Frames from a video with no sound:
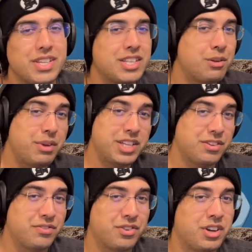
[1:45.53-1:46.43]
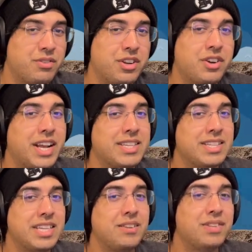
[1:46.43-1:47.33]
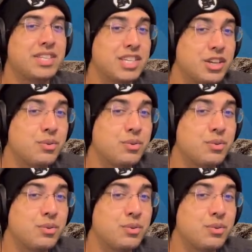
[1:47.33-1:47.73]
is an amazing frontrunner as Steve still